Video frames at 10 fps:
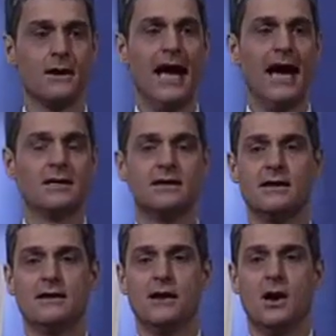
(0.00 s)

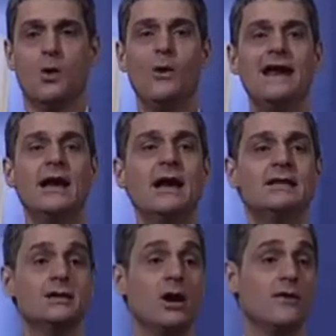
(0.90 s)
And we need
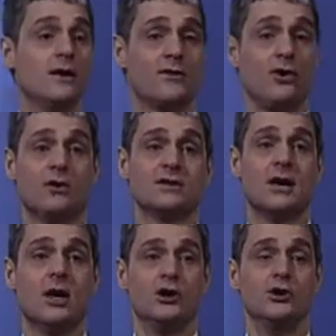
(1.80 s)
to know that, of course,
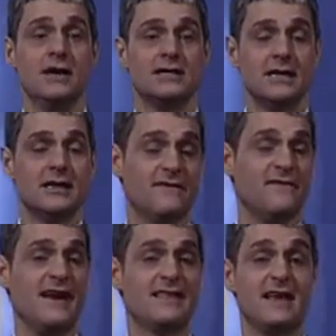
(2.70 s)
unity in the
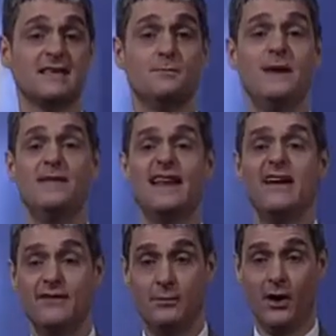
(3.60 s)
faith doesn't mean that
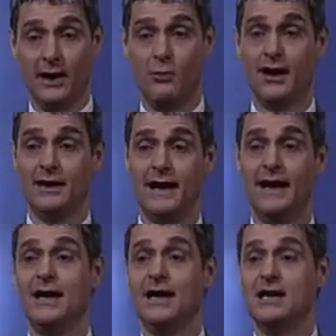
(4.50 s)
everybody one
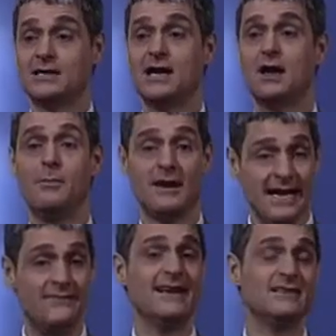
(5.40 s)
day is going to
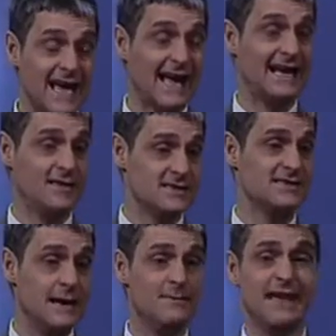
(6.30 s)
believe exactly the
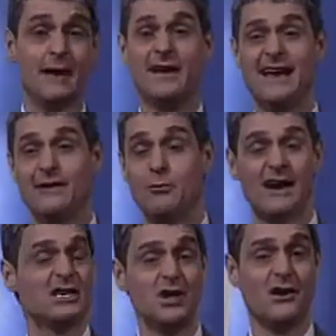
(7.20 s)
same thing about everyone.
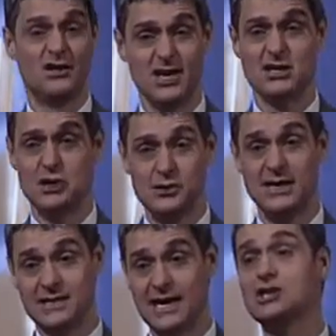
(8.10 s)
It's not just
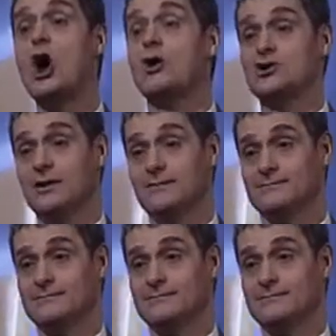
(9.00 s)
unity in doctrine.